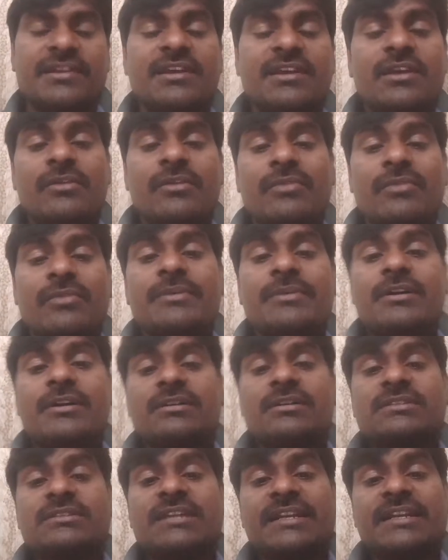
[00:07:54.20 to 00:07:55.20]
Why?
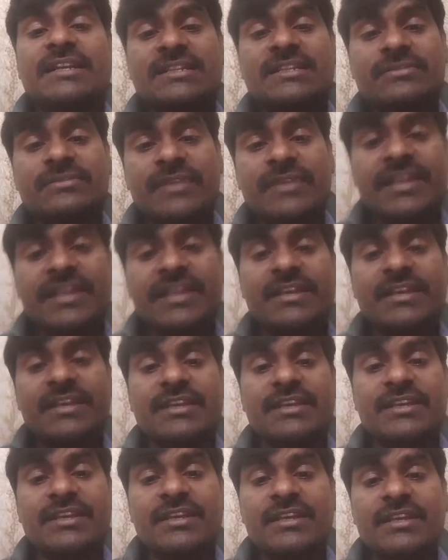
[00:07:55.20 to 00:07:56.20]
Because that is why
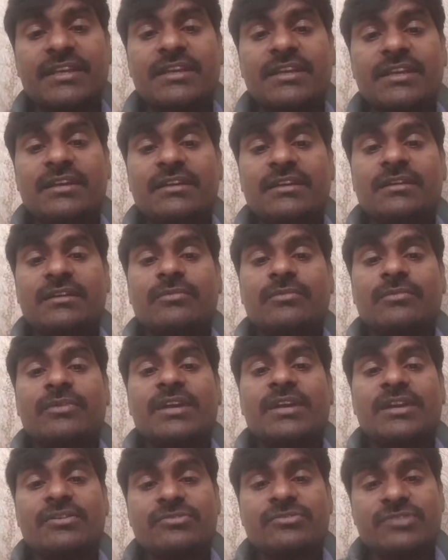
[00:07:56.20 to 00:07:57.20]

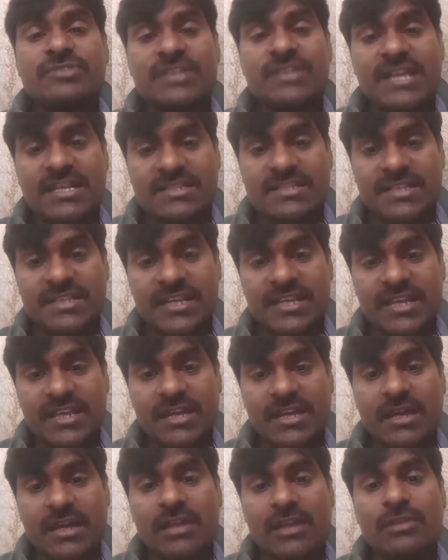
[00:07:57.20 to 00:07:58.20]
we are using as
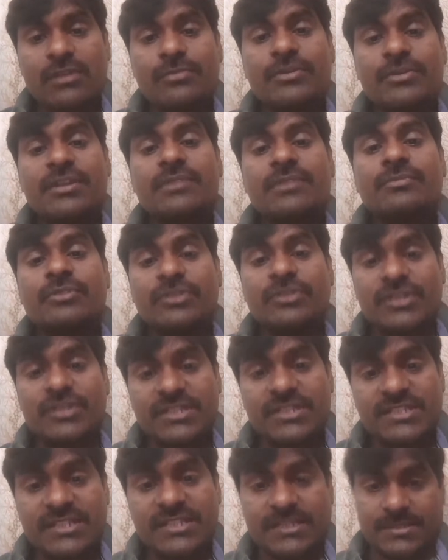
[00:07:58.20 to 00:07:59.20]
a aluminum
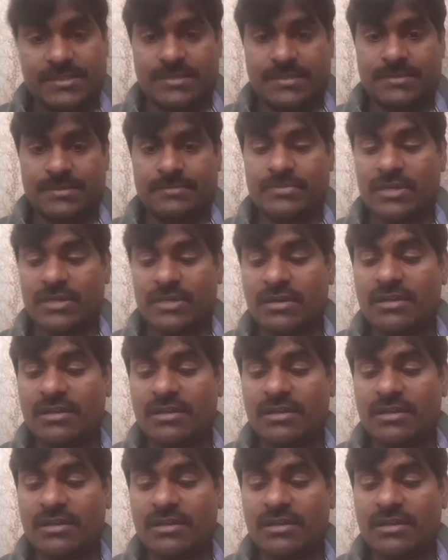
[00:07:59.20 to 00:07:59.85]
utensils. Or